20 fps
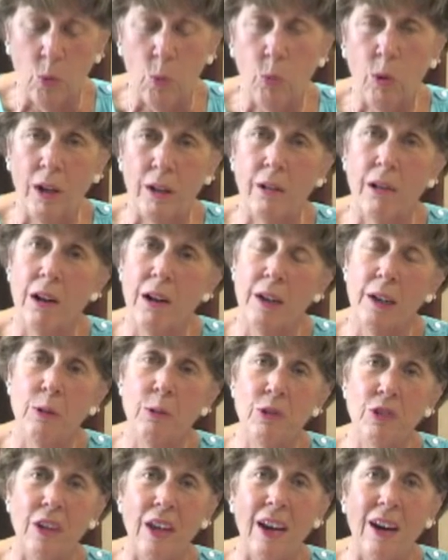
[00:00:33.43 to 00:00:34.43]
While Connie
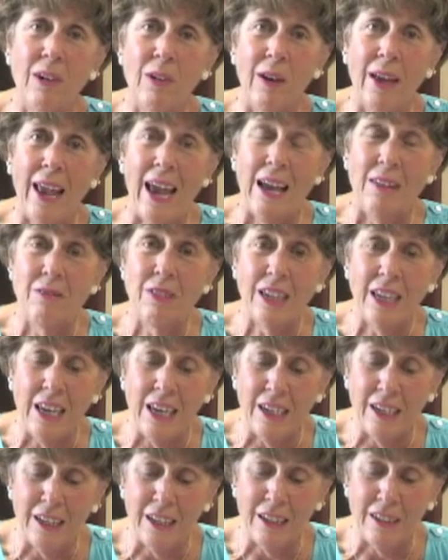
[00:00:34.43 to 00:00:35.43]
was out
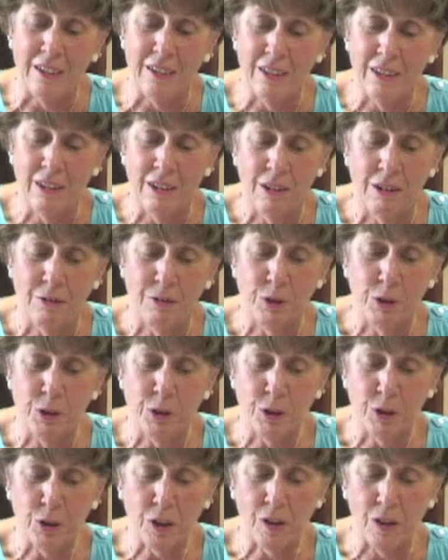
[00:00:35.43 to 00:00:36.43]
advocating for
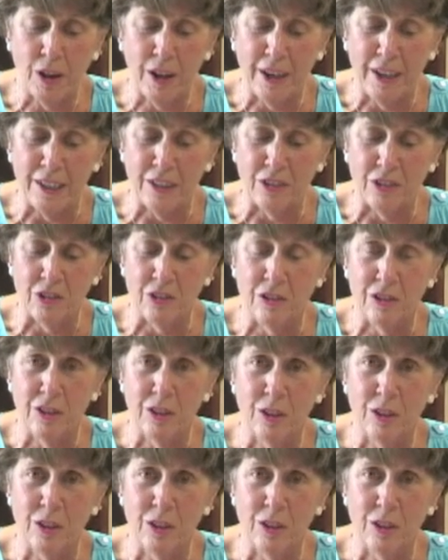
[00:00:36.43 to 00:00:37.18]
her clients,